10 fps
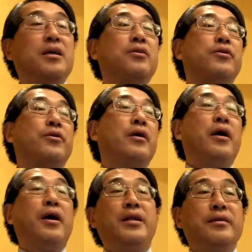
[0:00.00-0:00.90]
or
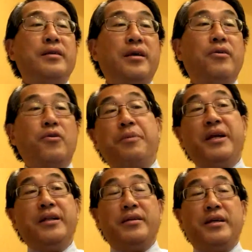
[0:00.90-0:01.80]
A to D, or B to
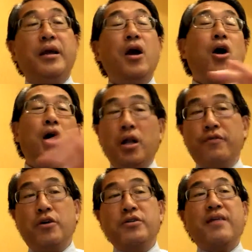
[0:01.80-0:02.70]
D, all of
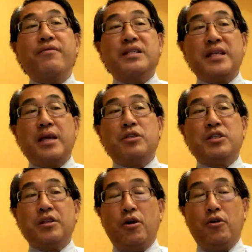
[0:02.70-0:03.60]
those have the same
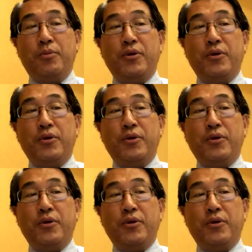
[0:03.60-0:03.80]
slope.